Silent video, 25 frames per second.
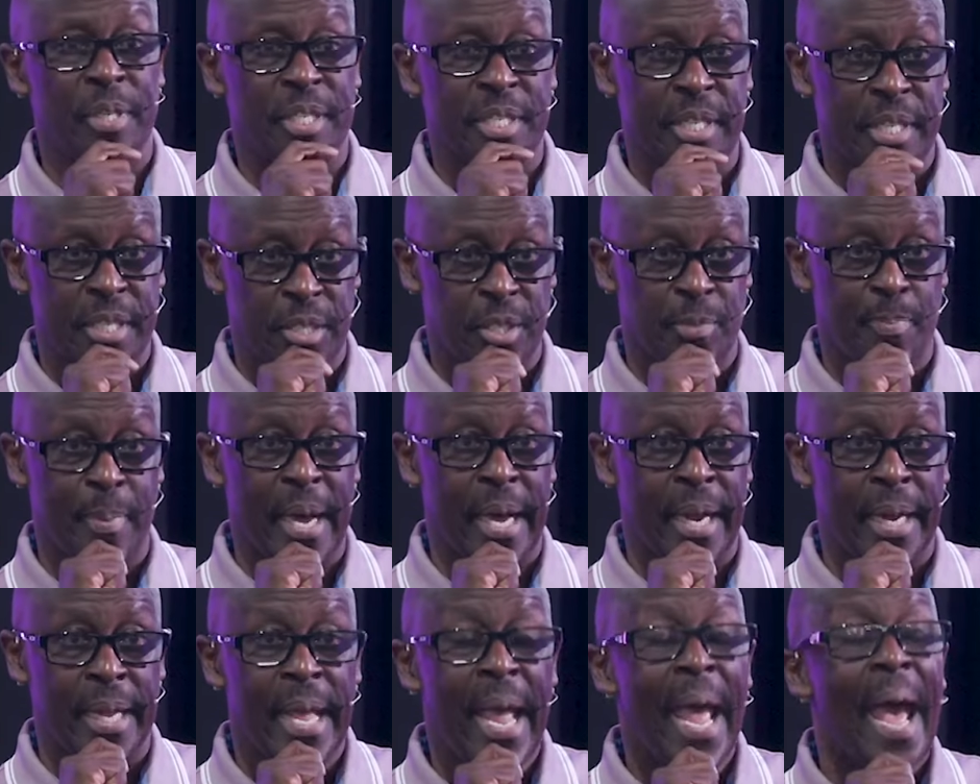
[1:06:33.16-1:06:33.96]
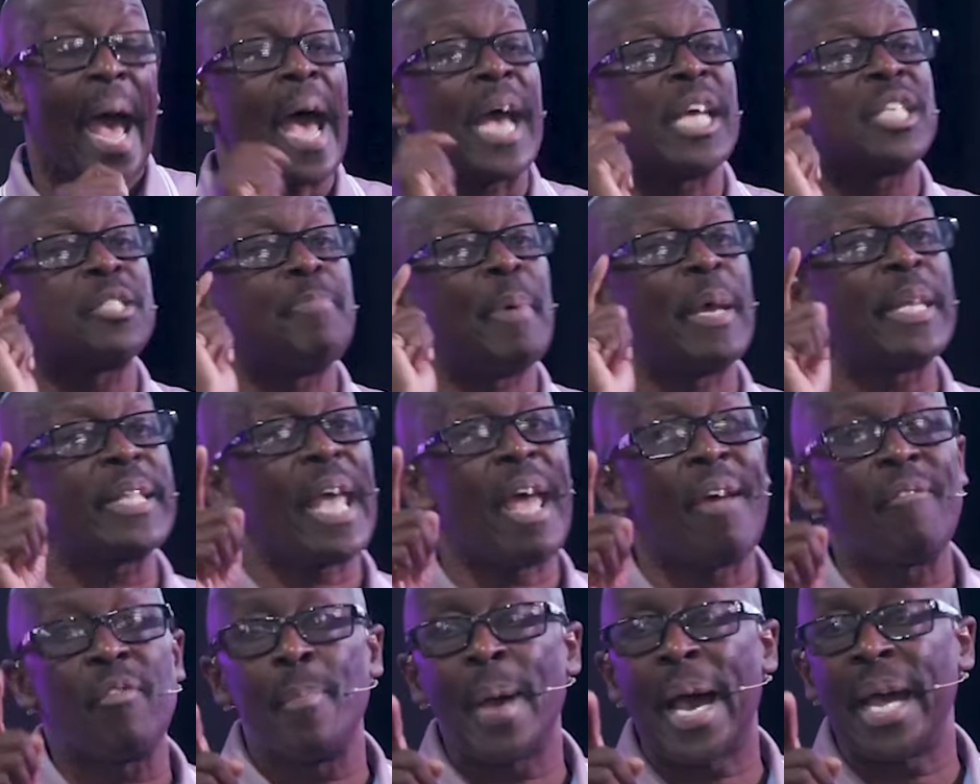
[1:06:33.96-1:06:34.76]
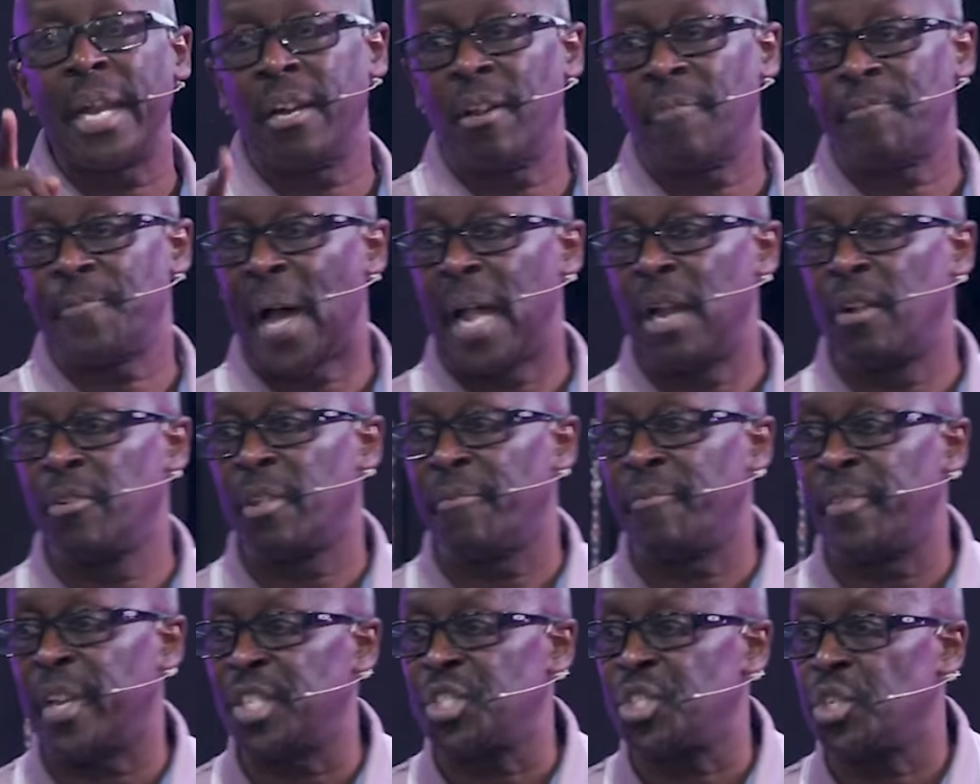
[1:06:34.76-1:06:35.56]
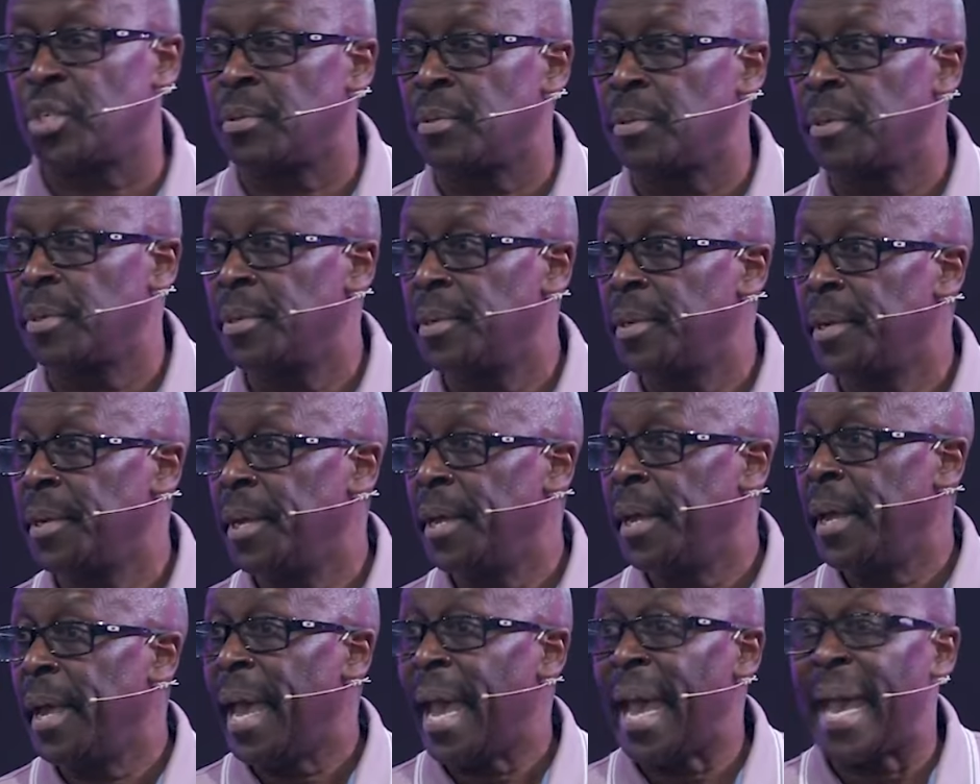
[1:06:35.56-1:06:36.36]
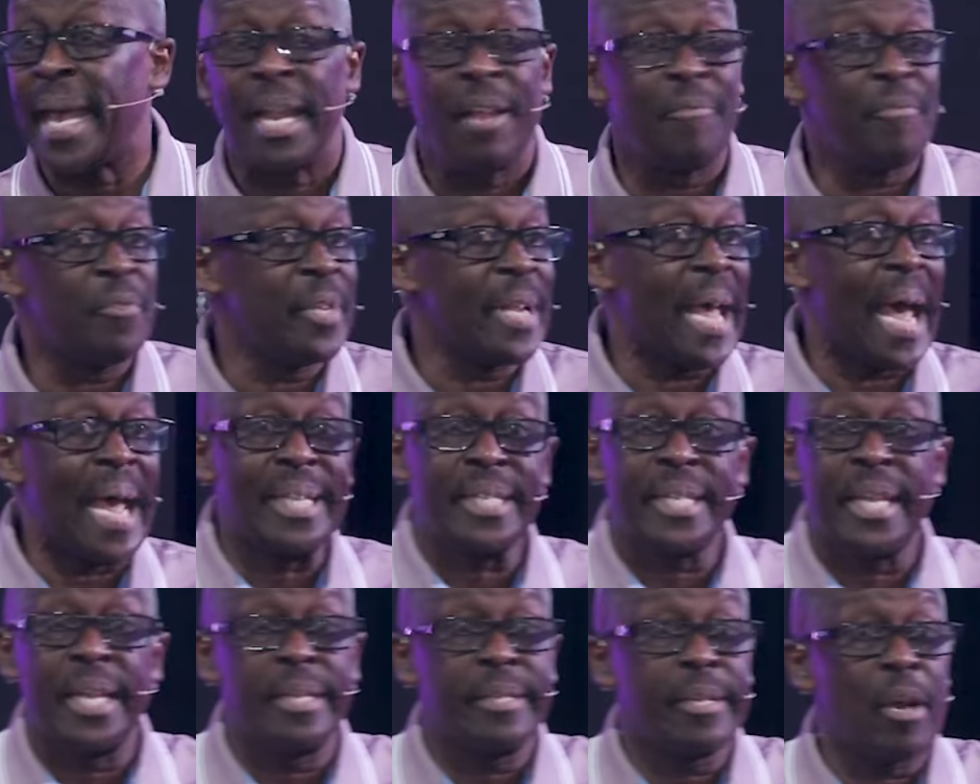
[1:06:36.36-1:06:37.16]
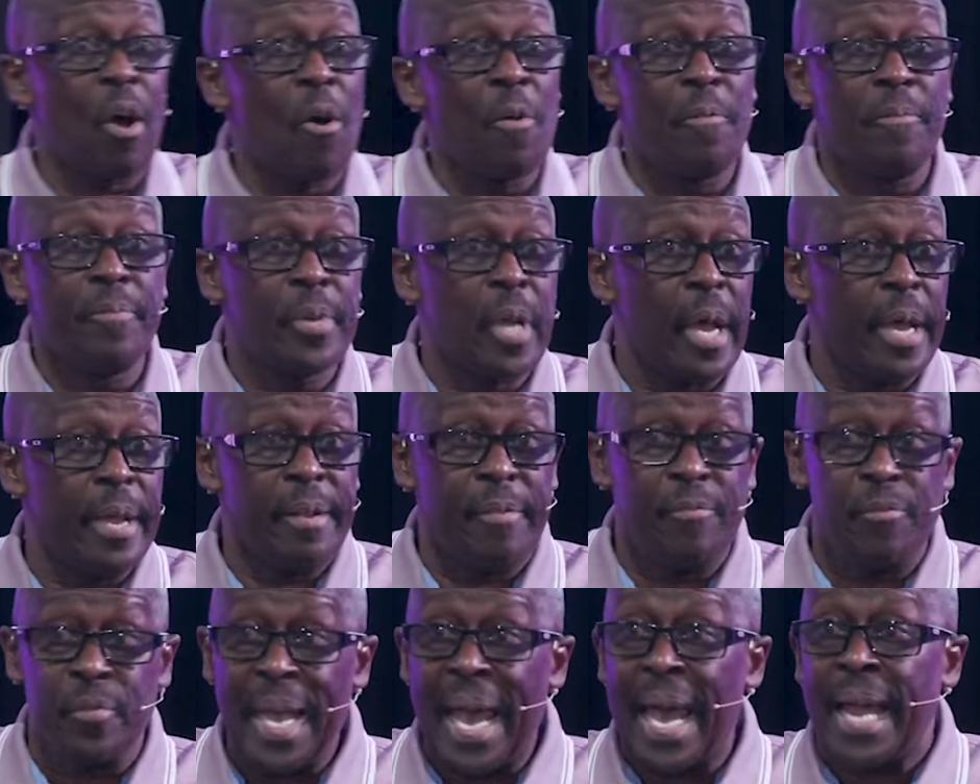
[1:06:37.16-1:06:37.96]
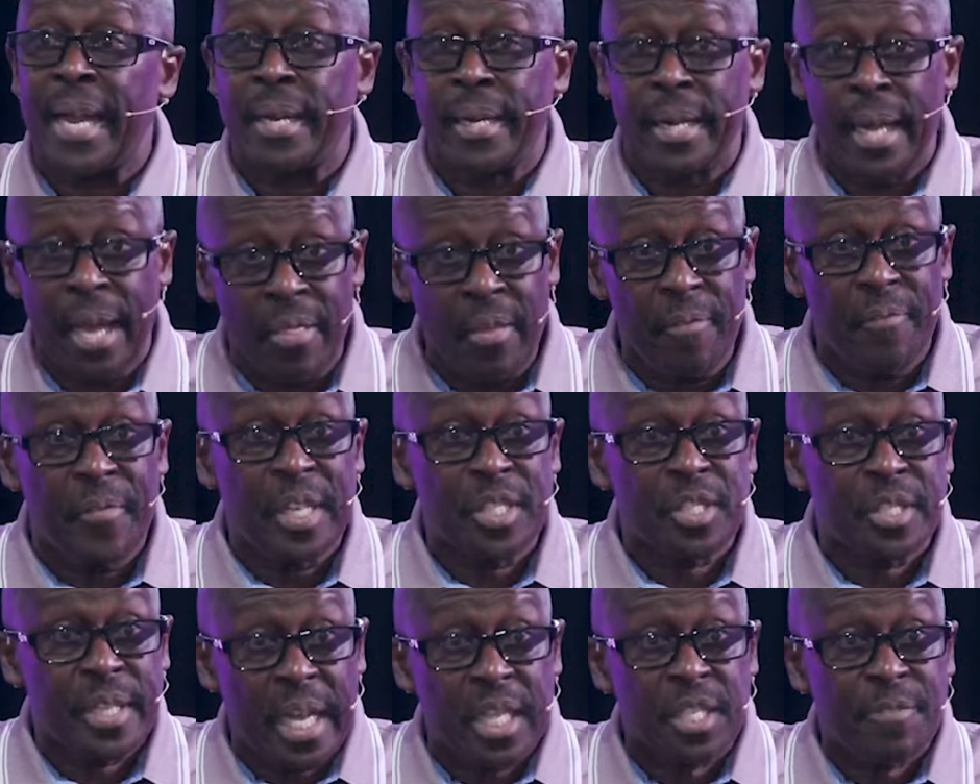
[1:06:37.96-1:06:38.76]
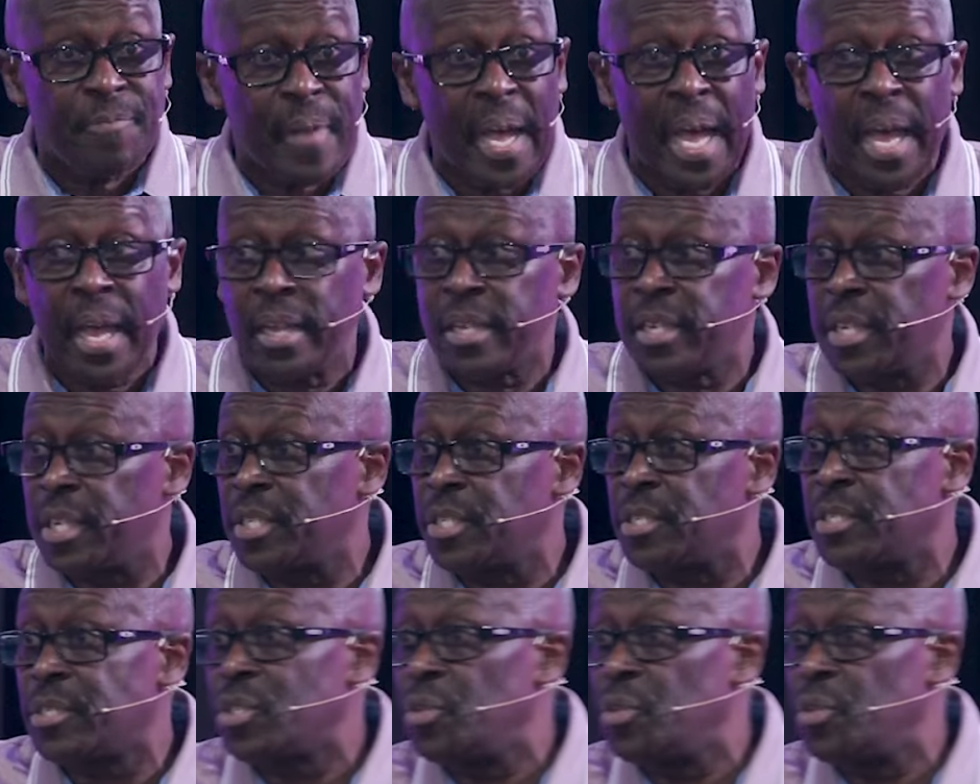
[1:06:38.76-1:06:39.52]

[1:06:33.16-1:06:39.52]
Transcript: within this body. I expect everybody to follow the vision. And if you're not, then go. If you got another vision, that's fine, because